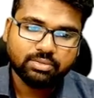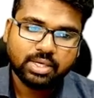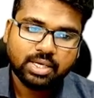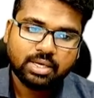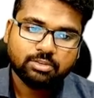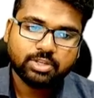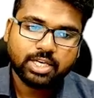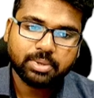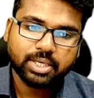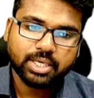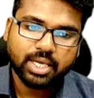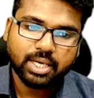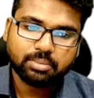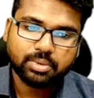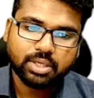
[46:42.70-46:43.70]
fiber
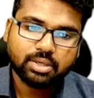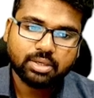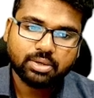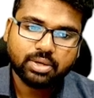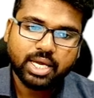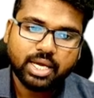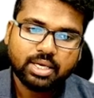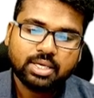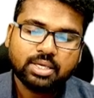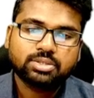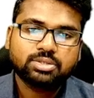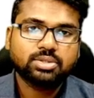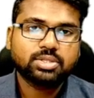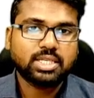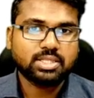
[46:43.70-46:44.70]
cable. Okay, so
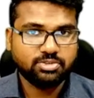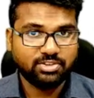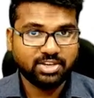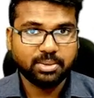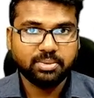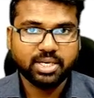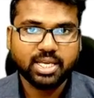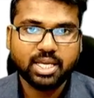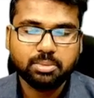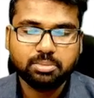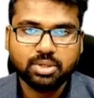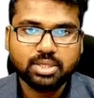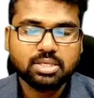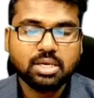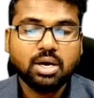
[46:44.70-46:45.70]
such fiber
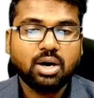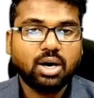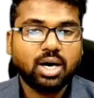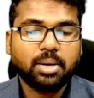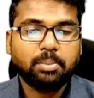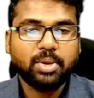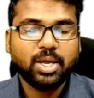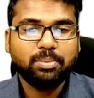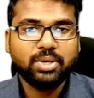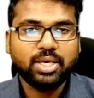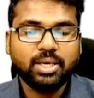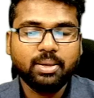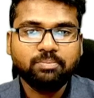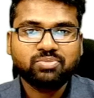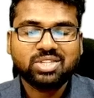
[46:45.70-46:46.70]
cables, or maybe
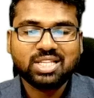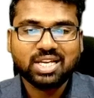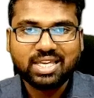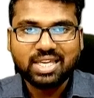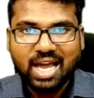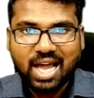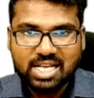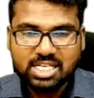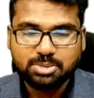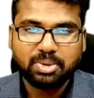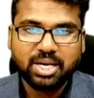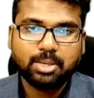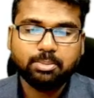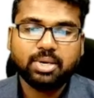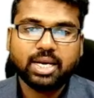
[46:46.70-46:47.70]
the gas
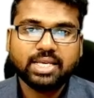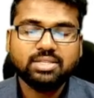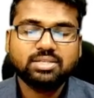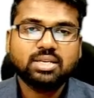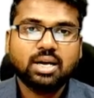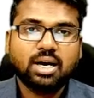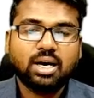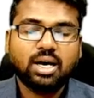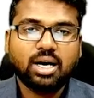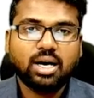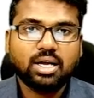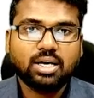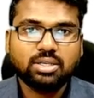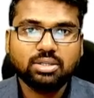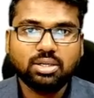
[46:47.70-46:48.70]
pipelines,
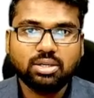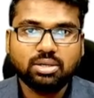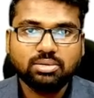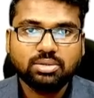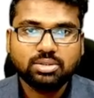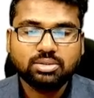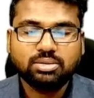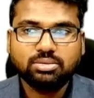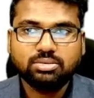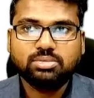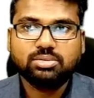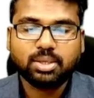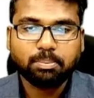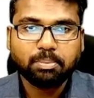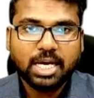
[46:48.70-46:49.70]
or no, the
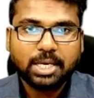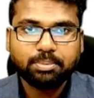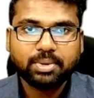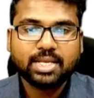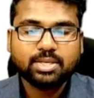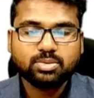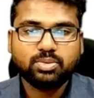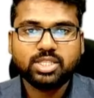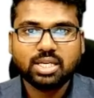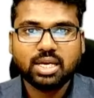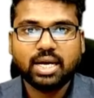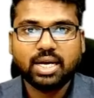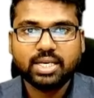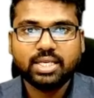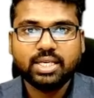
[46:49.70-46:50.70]
pipelines which
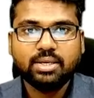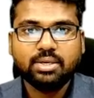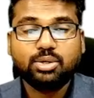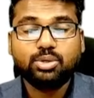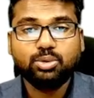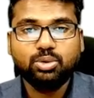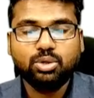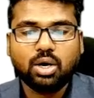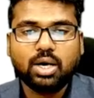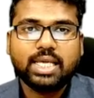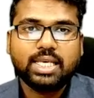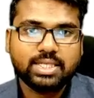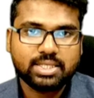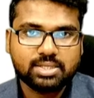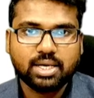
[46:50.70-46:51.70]
carry crude oil,
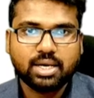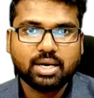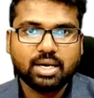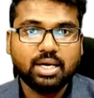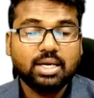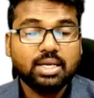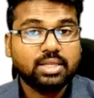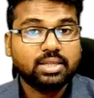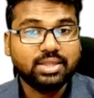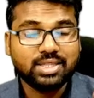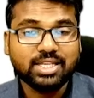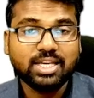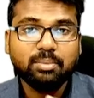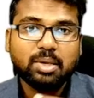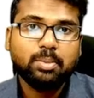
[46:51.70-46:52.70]
etc., they
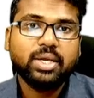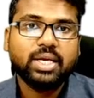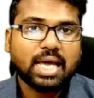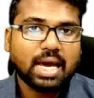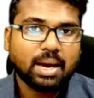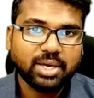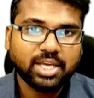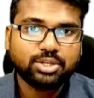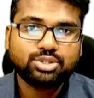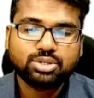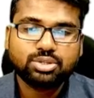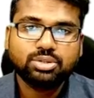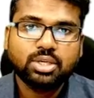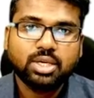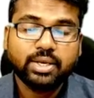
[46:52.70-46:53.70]
may be damaged,
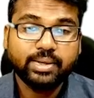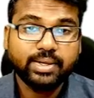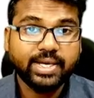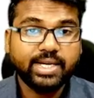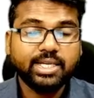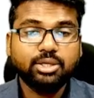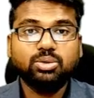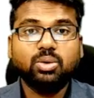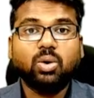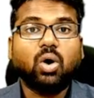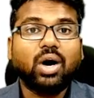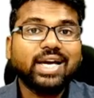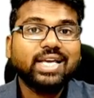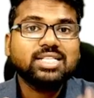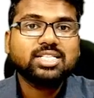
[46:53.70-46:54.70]
leading to
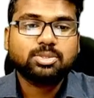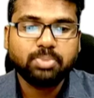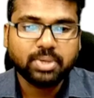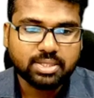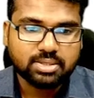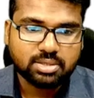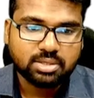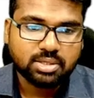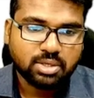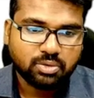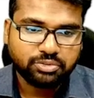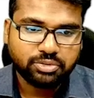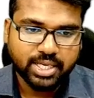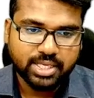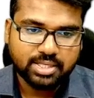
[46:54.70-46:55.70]
oil spills. For
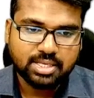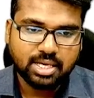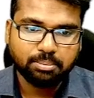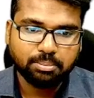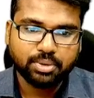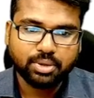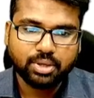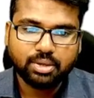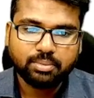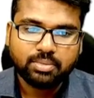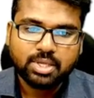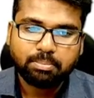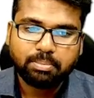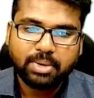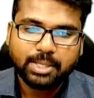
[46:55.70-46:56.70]
example,
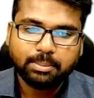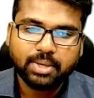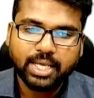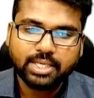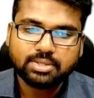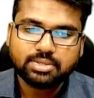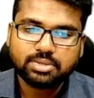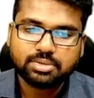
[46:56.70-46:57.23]
pipelines,